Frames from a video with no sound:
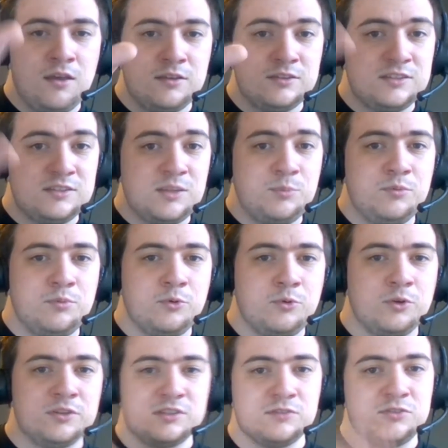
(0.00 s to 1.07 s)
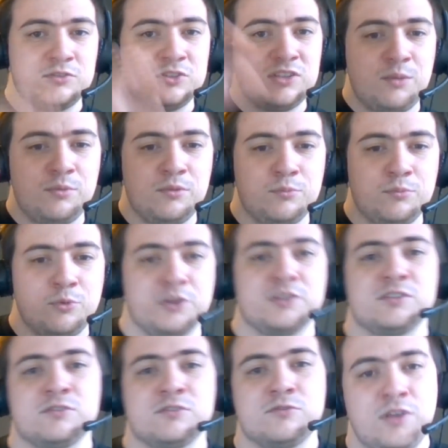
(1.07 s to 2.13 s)
stopping points
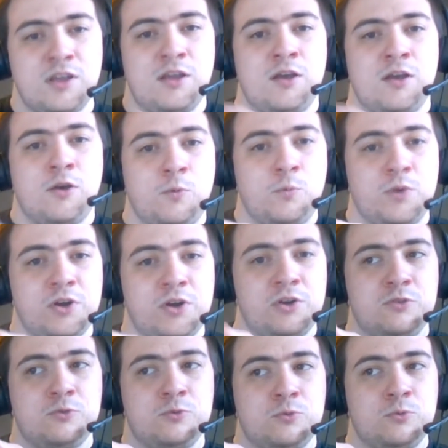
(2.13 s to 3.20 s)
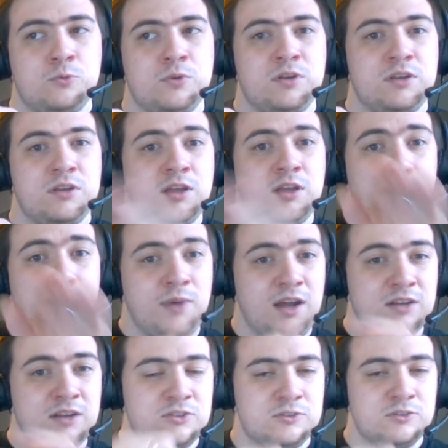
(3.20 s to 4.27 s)
of where you can go
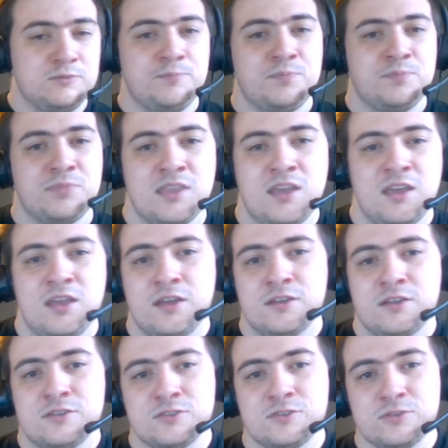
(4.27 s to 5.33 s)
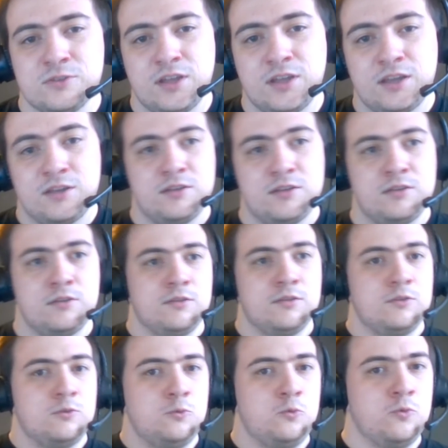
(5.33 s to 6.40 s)
back to. So like
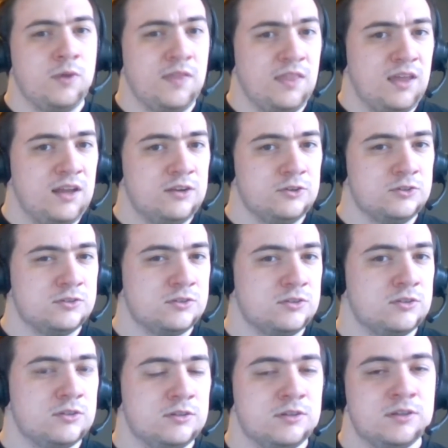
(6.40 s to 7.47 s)
Gwent Ladder is a good